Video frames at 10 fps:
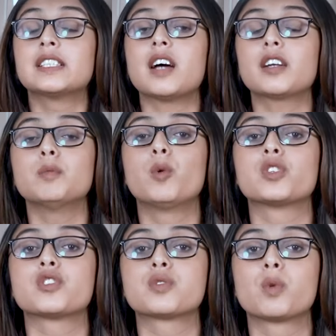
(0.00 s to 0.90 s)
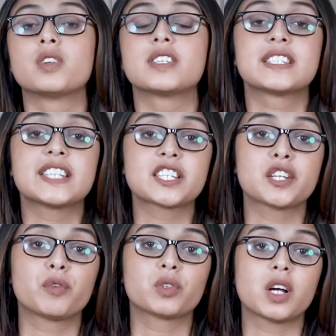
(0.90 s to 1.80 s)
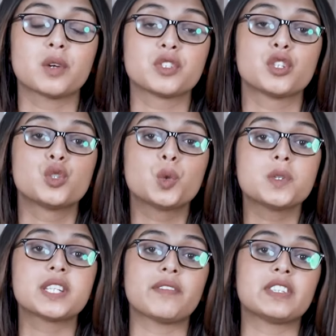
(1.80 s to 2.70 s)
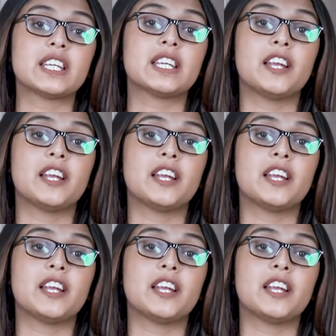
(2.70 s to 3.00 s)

Tata Motors sold 64,217